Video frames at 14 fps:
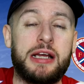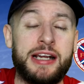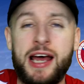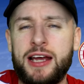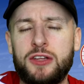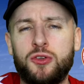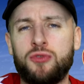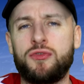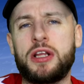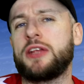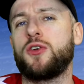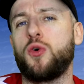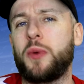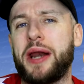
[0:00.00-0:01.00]
And I don't
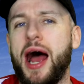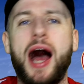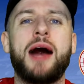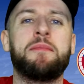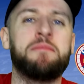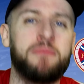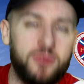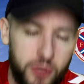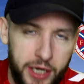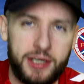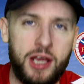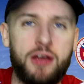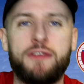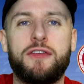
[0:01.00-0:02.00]
really know where I am right
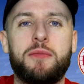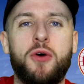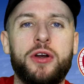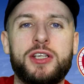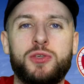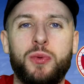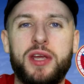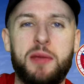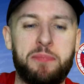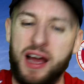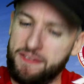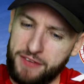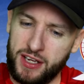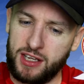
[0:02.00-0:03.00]
now, if I'm honest with you, but
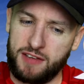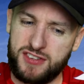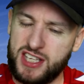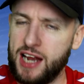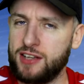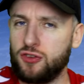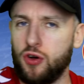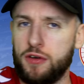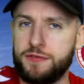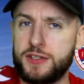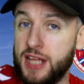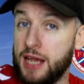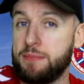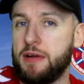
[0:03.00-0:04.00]
I think I've started off
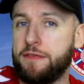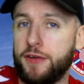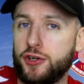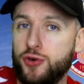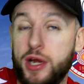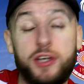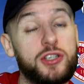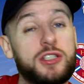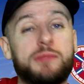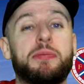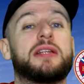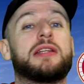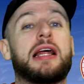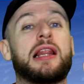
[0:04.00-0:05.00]
stating my frustrations,
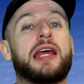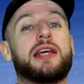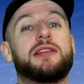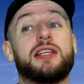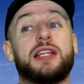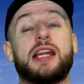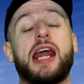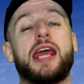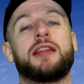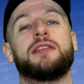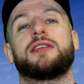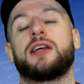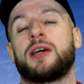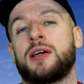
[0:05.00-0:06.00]
but delighted and
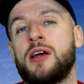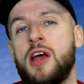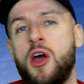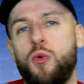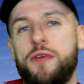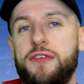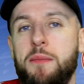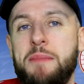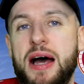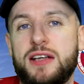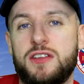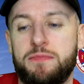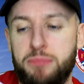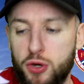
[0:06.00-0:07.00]
ended it with a massive